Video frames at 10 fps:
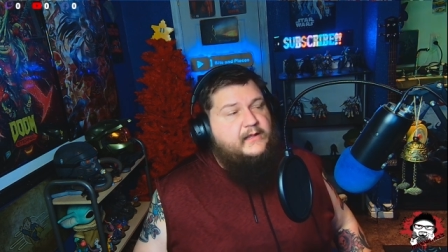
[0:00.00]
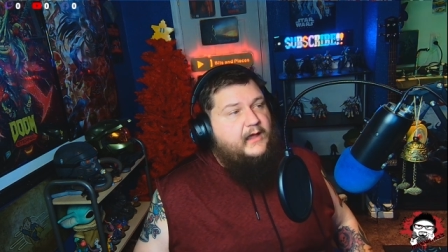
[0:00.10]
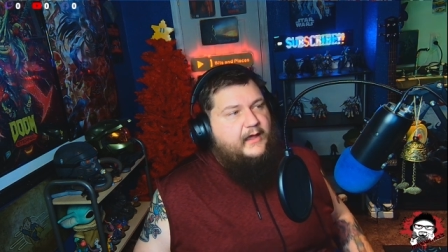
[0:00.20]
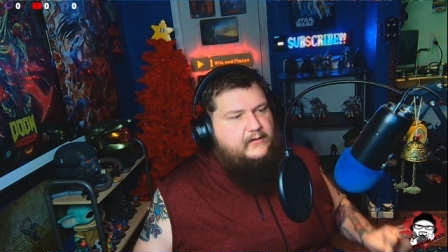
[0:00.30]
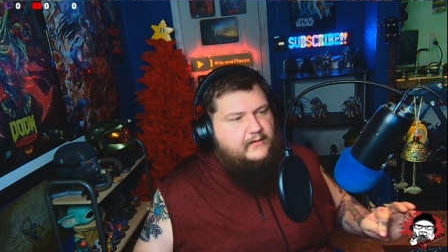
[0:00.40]

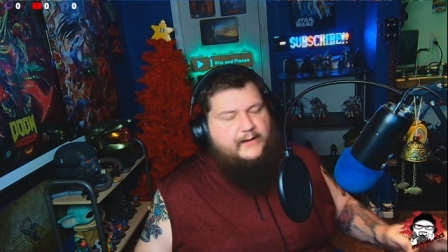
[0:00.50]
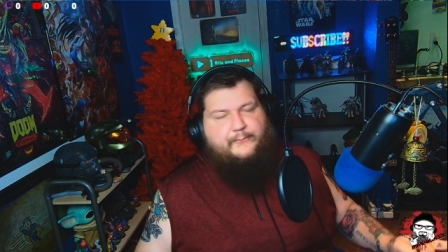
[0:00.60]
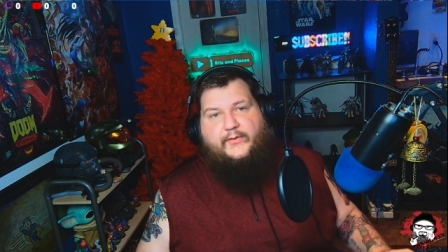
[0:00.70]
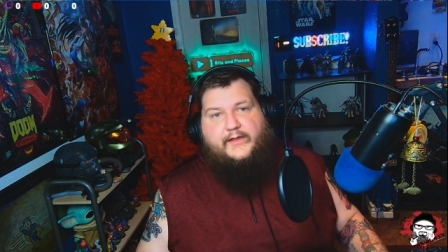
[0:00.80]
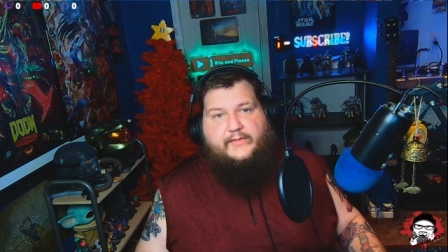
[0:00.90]
I could not
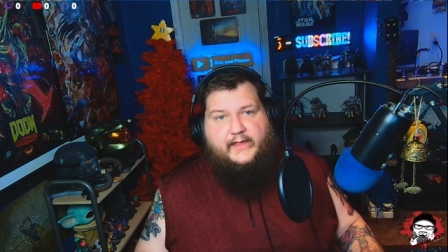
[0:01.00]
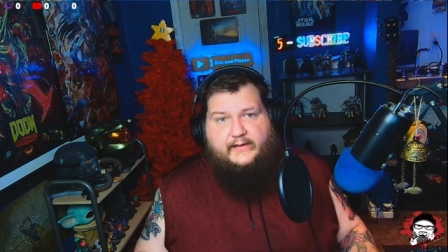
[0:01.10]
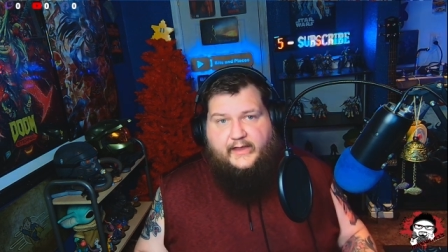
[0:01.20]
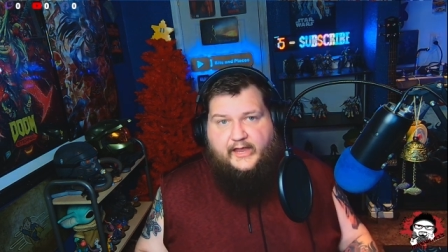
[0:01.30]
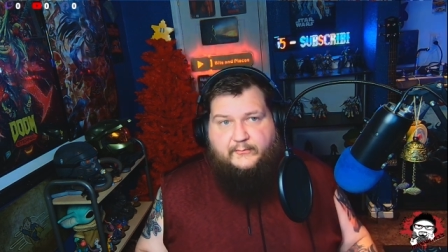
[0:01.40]
play
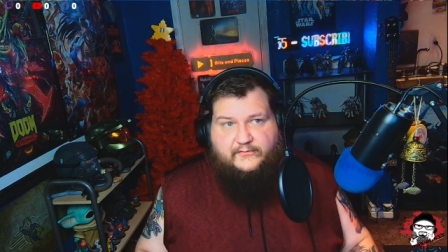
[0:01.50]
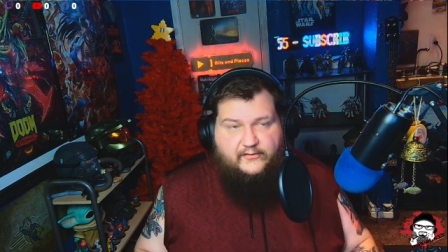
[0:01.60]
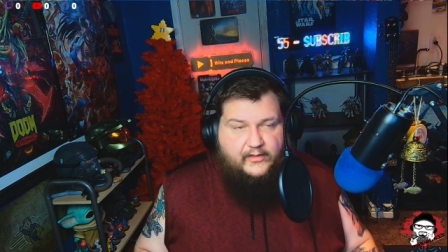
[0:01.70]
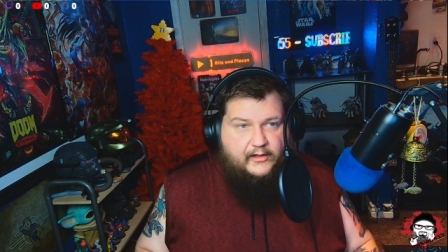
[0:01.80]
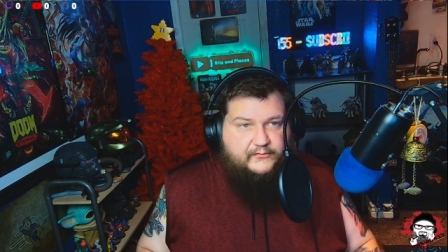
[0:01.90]
that game
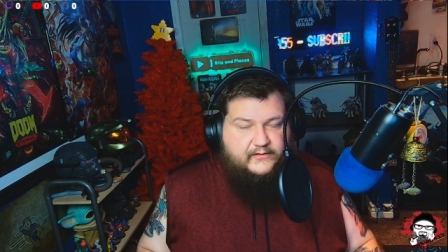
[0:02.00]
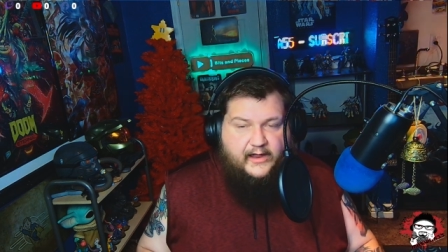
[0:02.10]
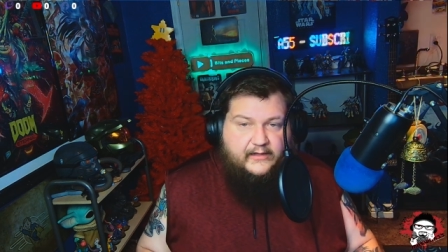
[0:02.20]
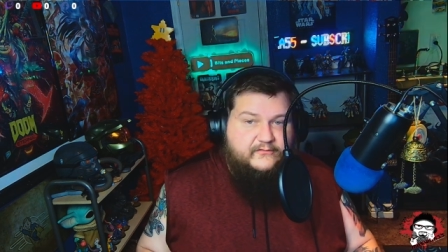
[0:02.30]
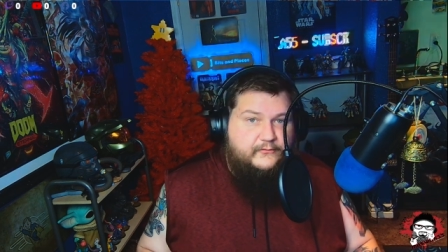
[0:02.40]
until I was in
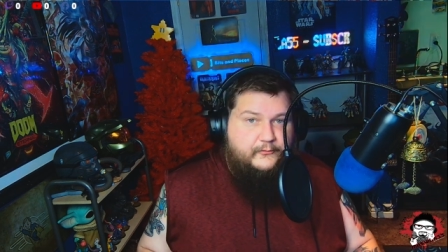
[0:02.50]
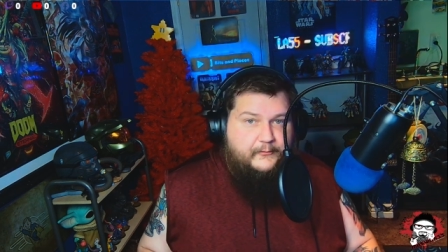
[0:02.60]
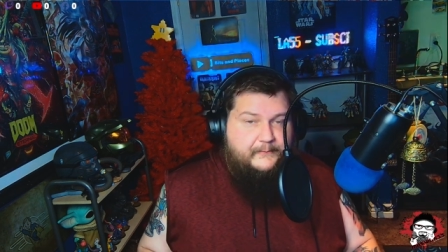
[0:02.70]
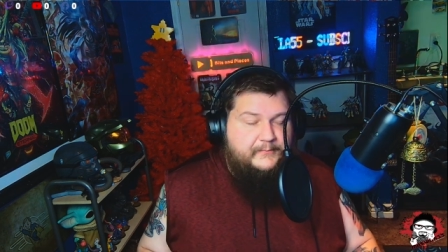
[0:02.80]
high school.